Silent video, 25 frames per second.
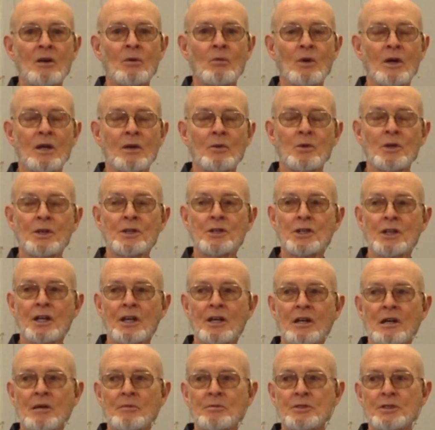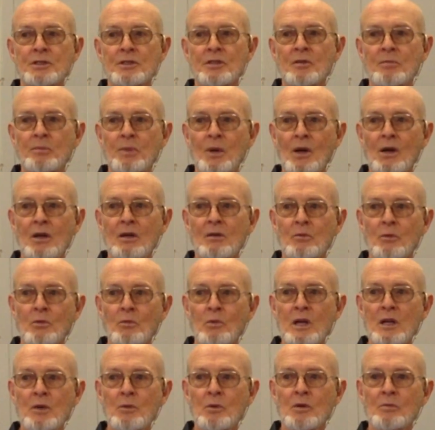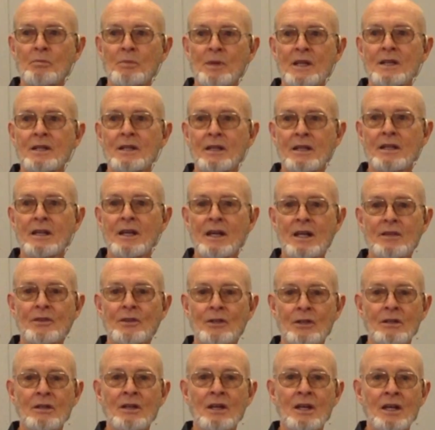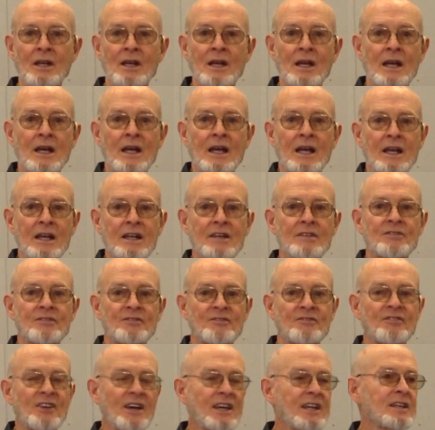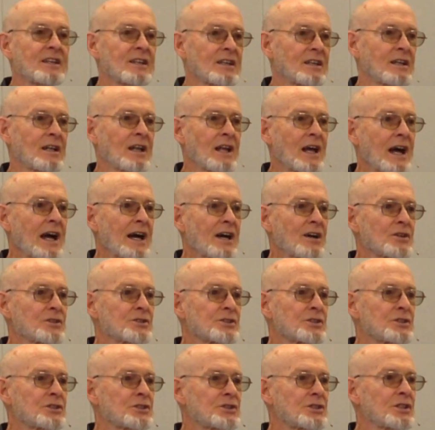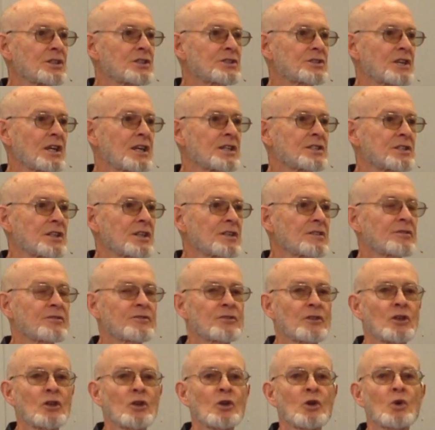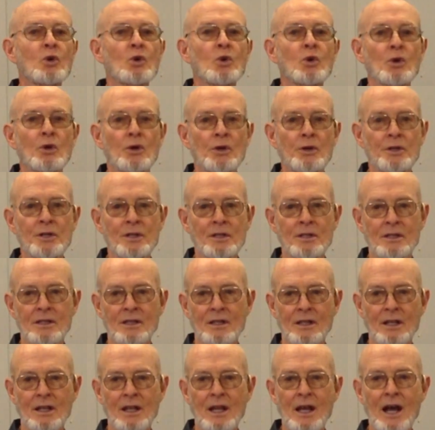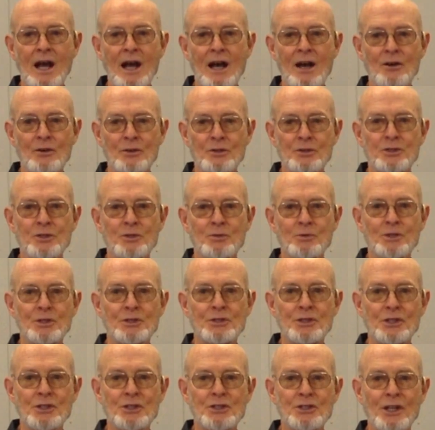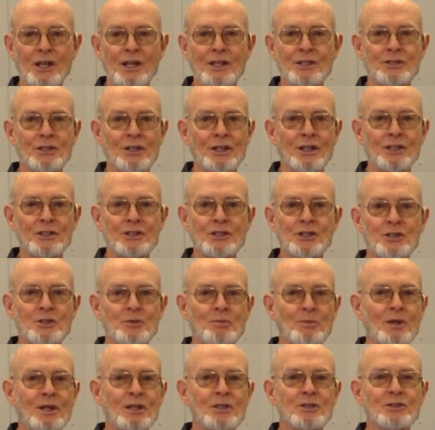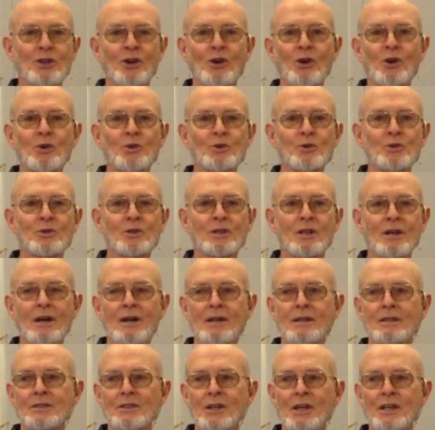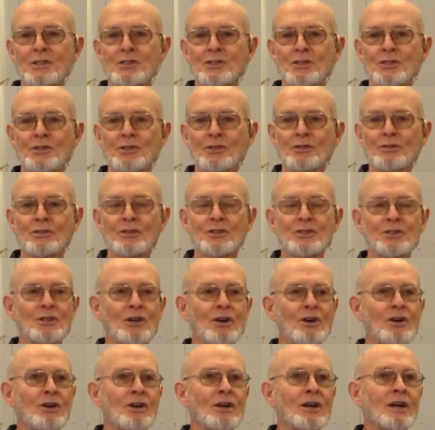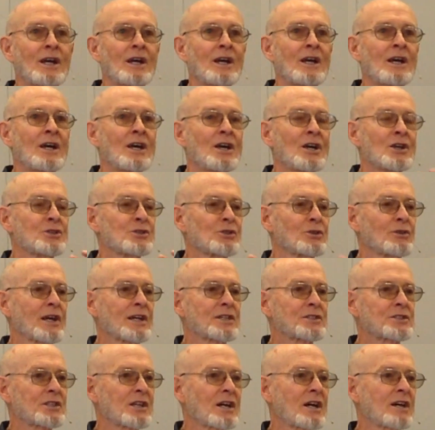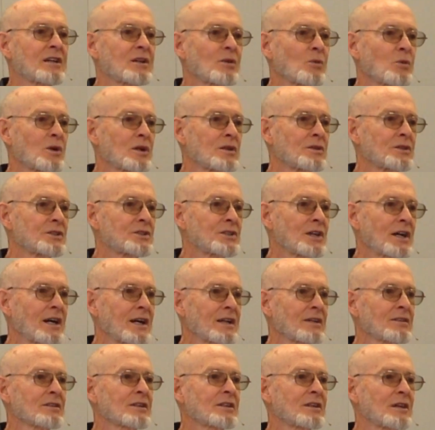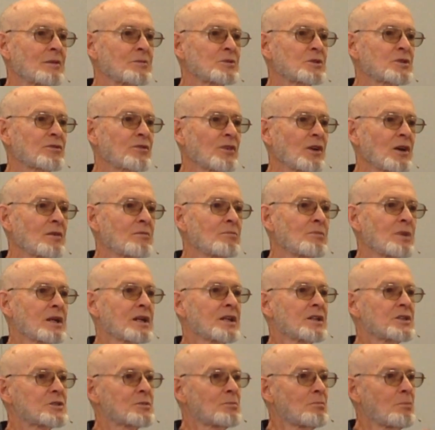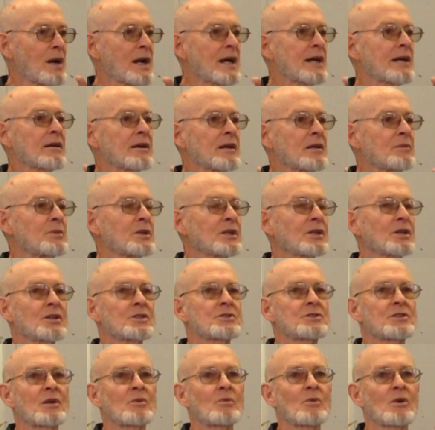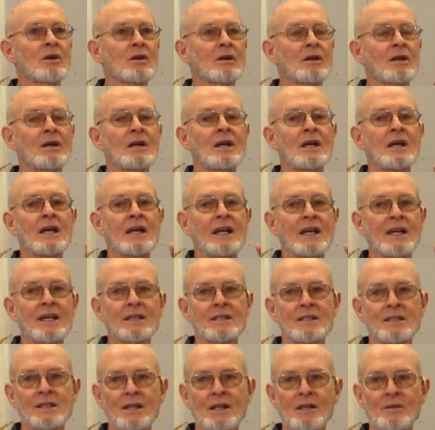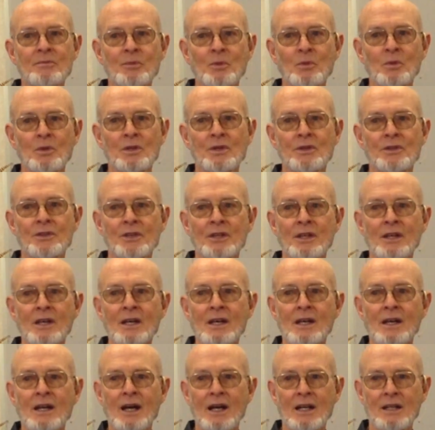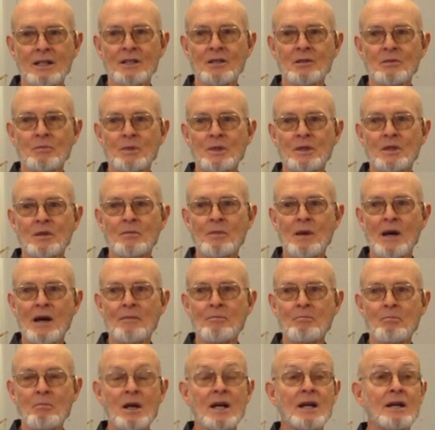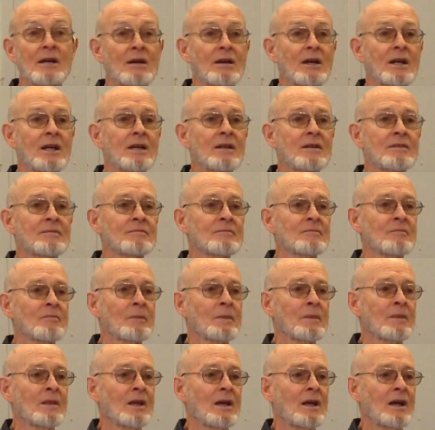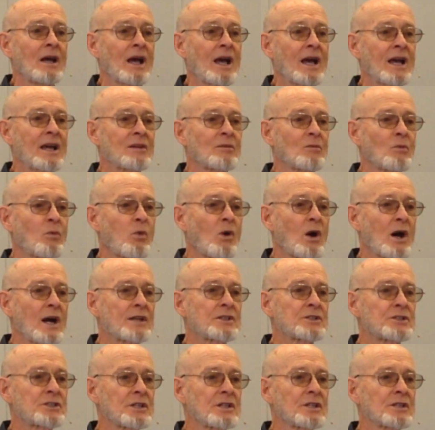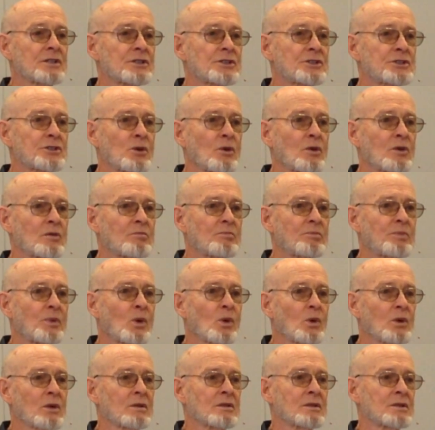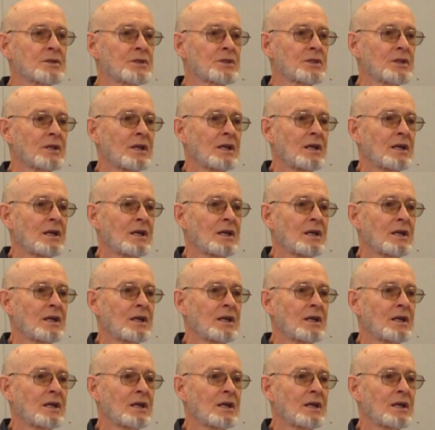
When, when she comes to the part, we will be together if fate allows, and she says, if the Lord allows when she sings it. It just brings a whole new connotation to the song. So that's kind of where the title comes from, but it's Mary because I want to end up with a little bit about Mary and why she is so important.